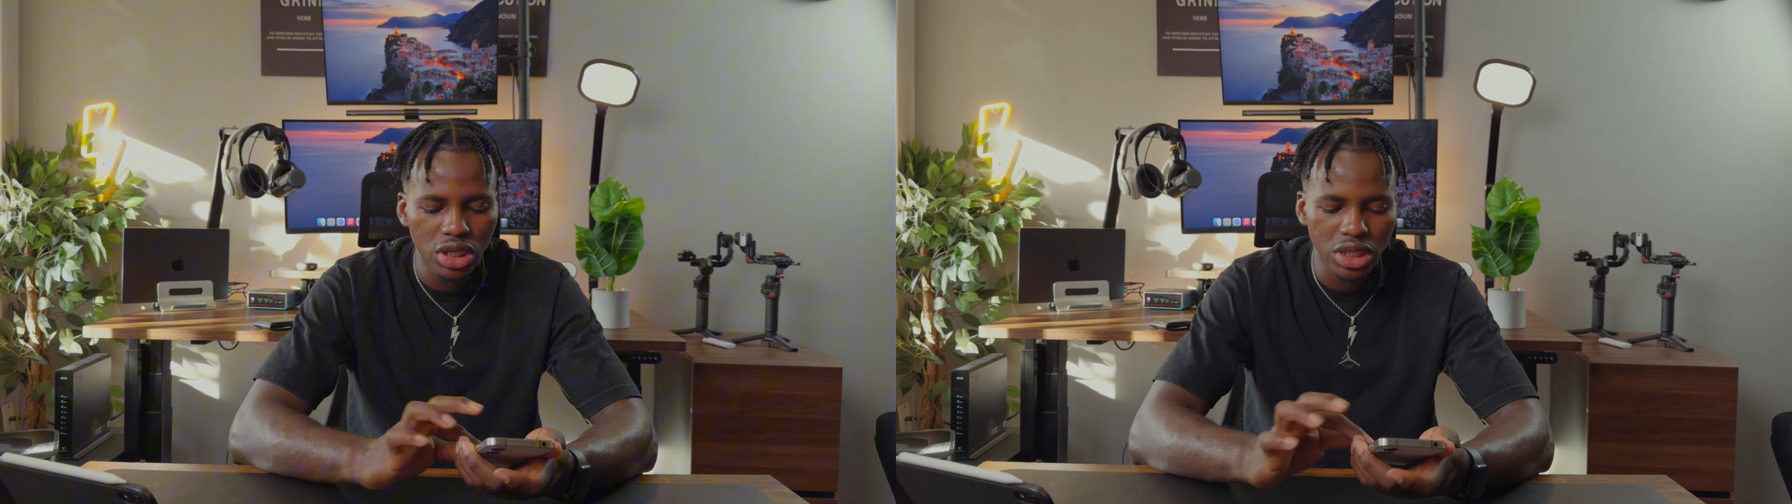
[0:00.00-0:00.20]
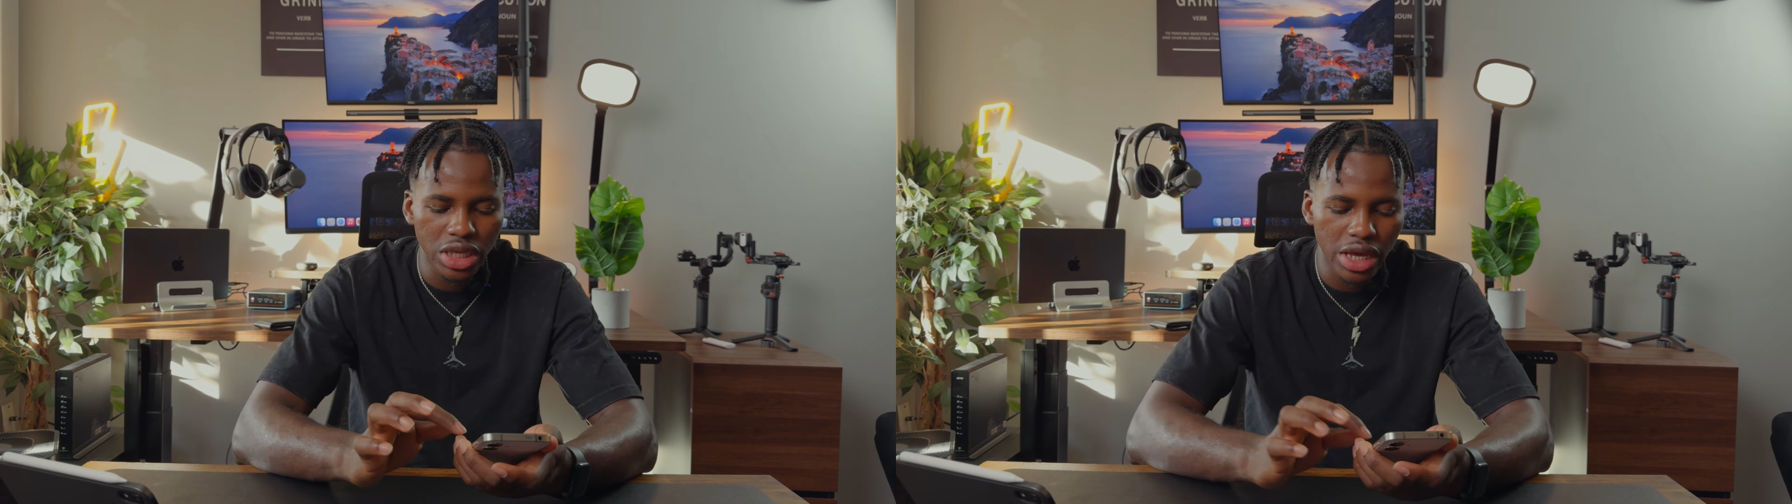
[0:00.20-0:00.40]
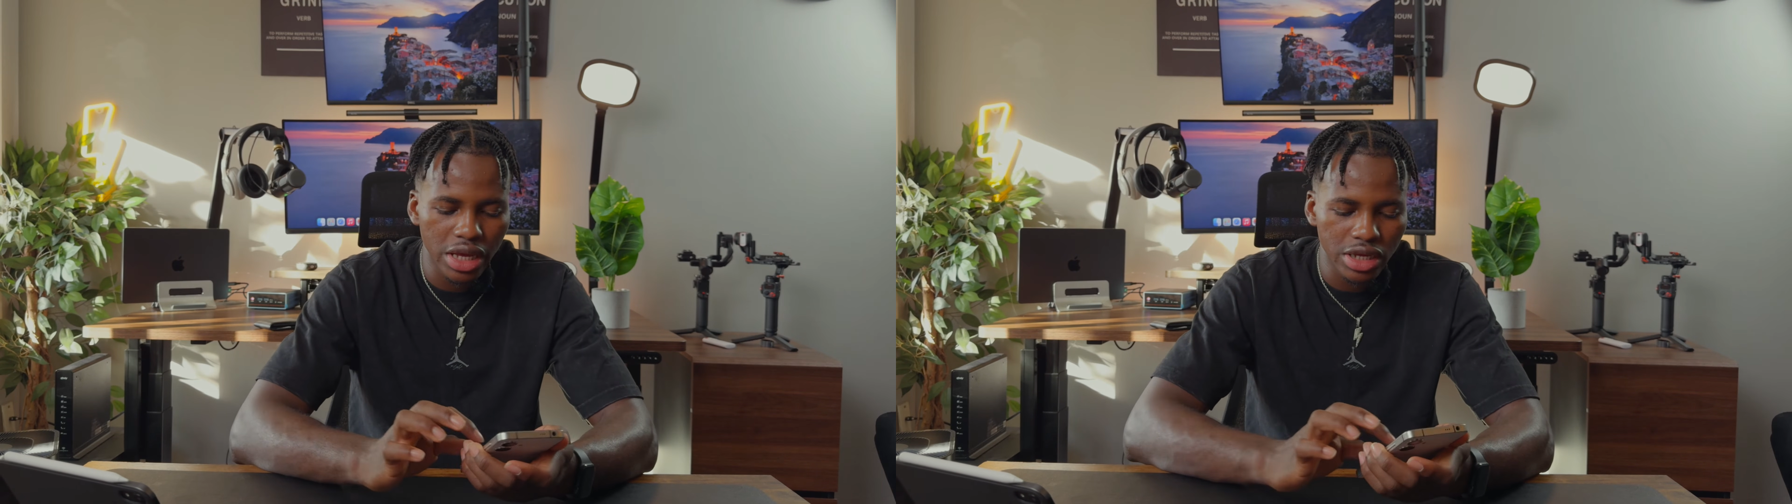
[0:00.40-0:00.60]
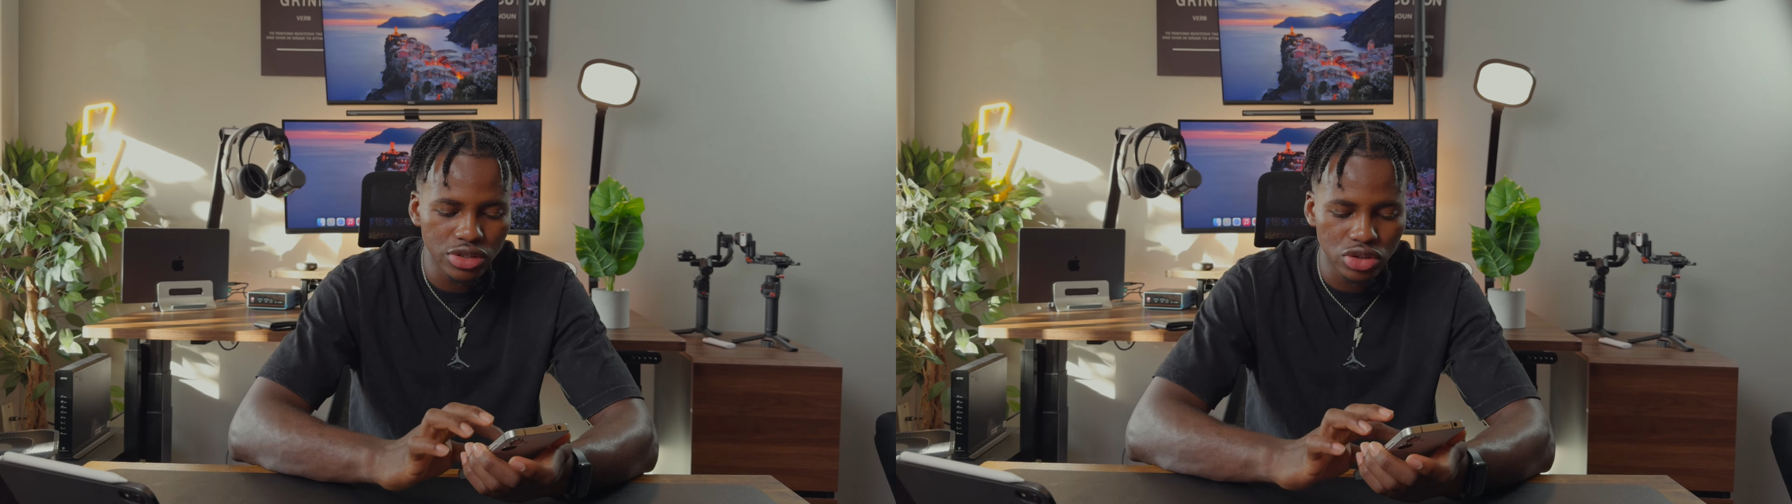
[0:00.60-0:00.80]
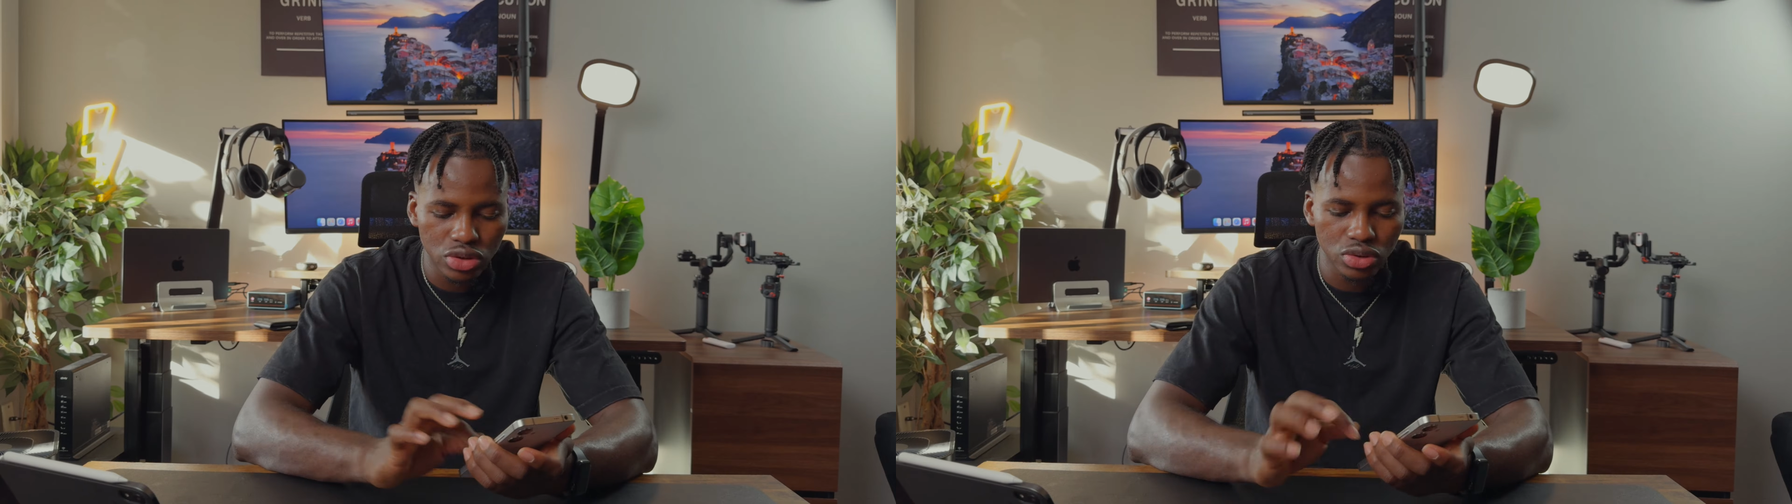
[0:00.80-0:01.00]
get
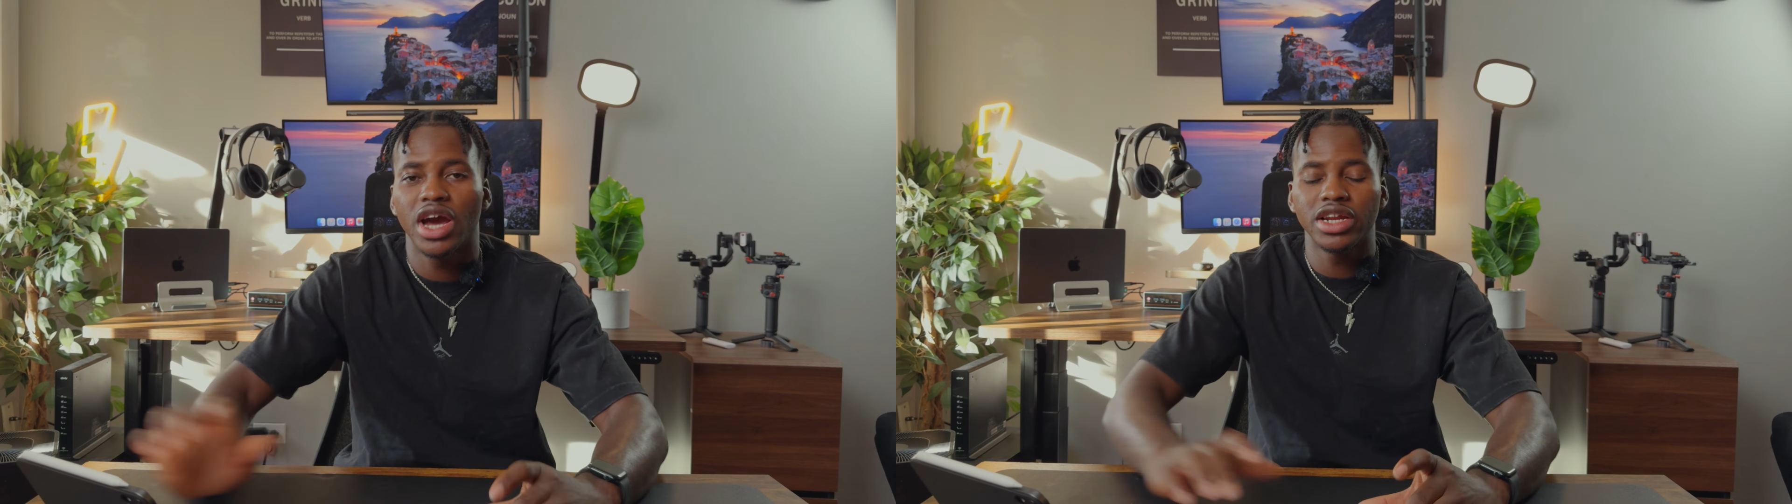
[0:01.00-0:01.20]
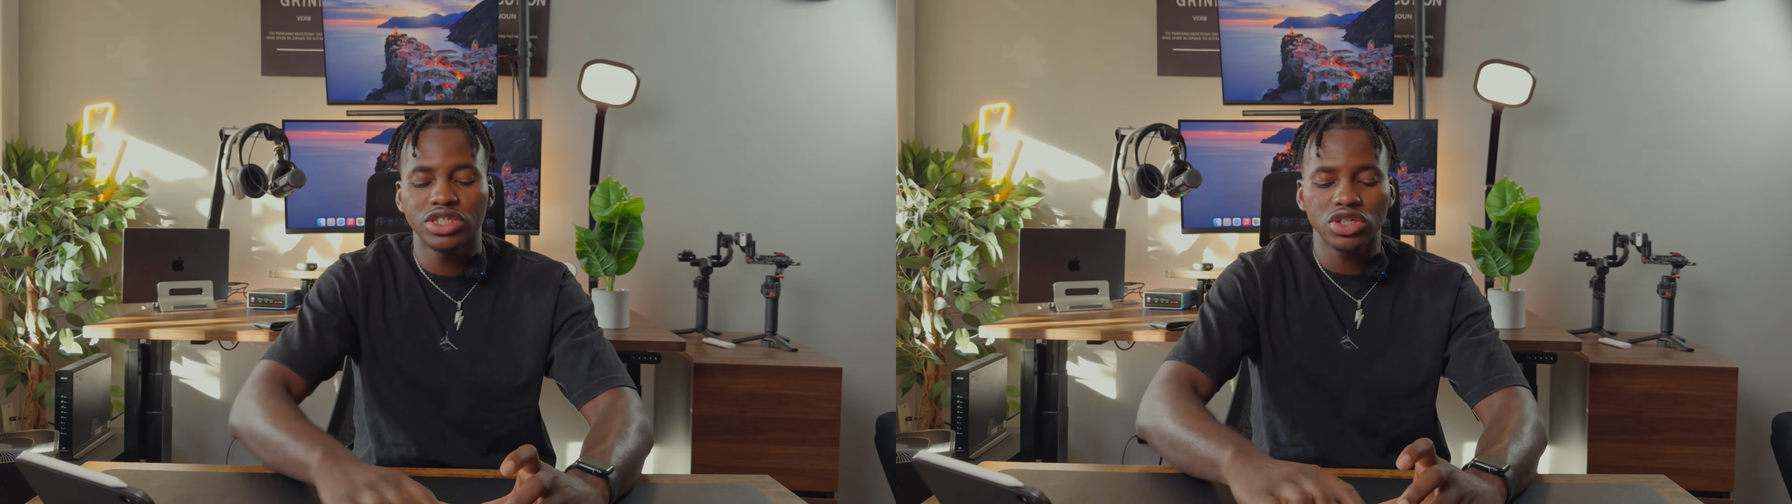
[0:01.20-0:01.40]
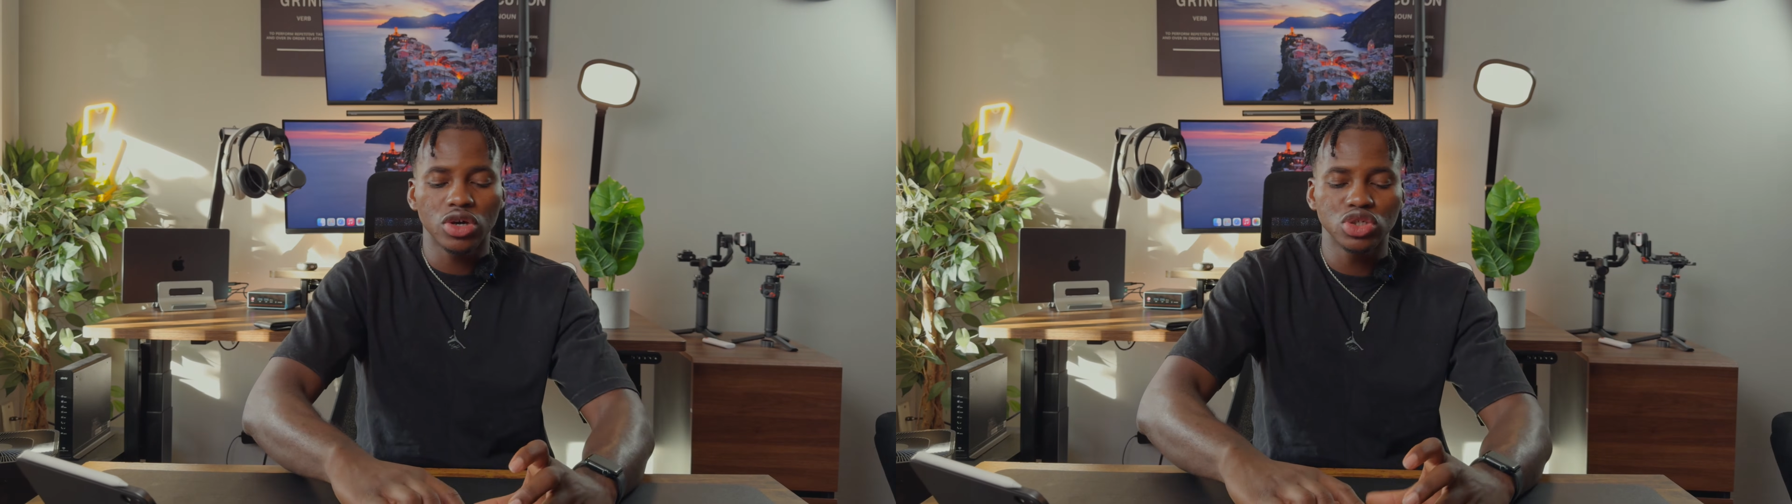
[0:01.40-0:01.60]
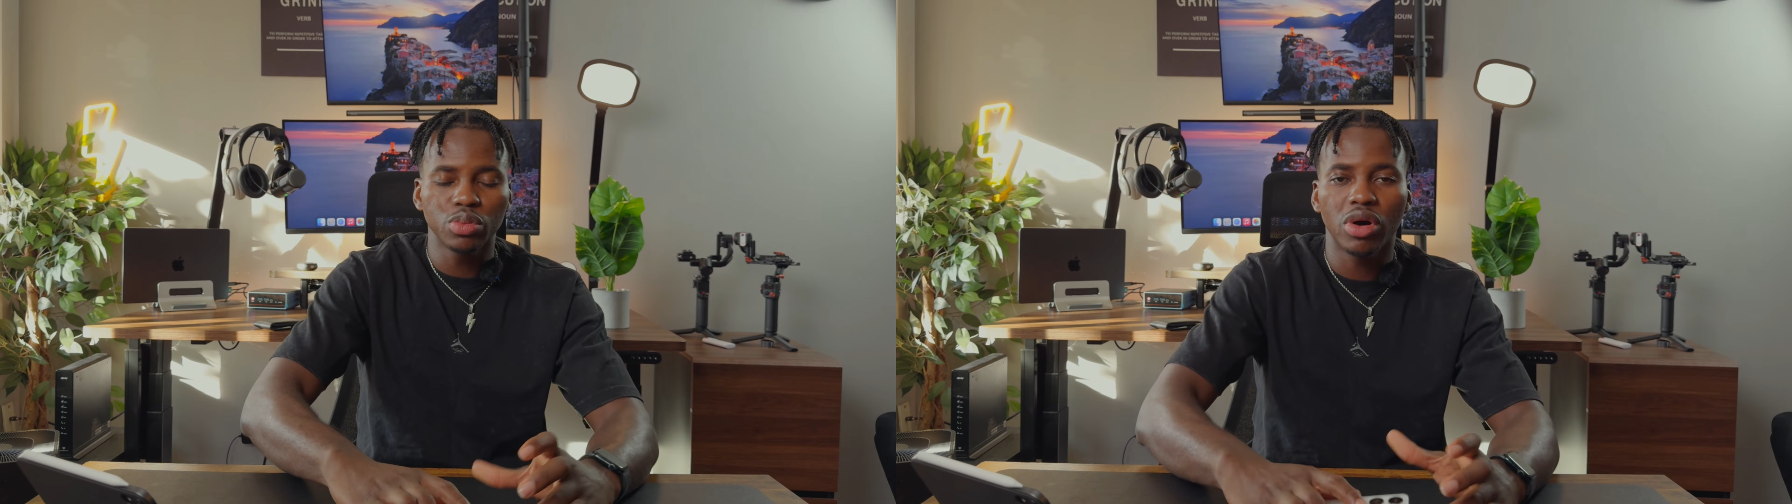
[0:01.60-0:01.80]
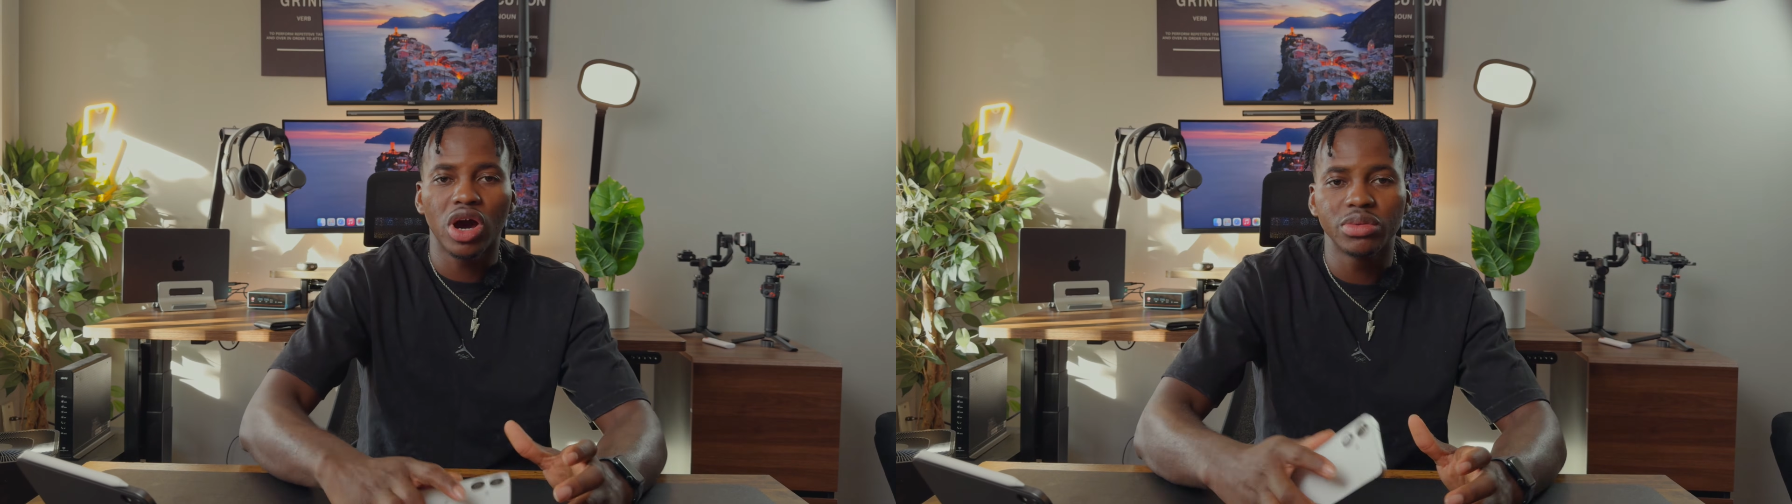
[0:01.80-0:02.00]
into. And it's also
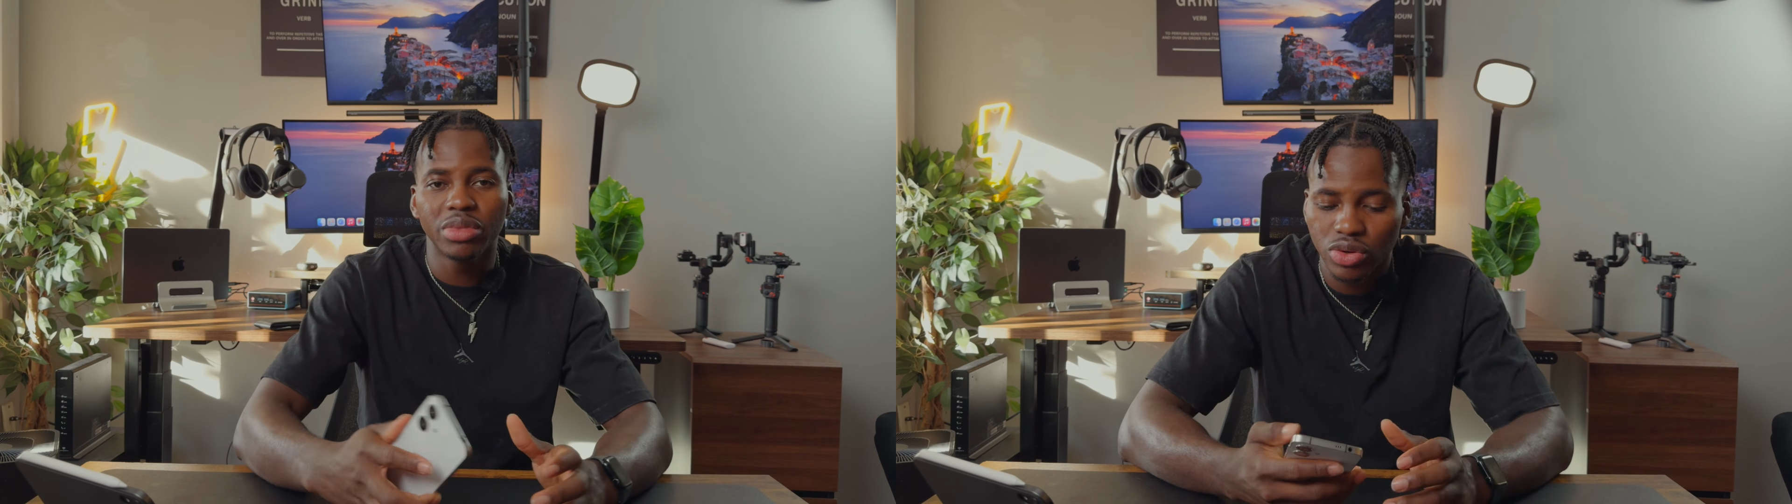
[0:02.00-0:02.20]
powered by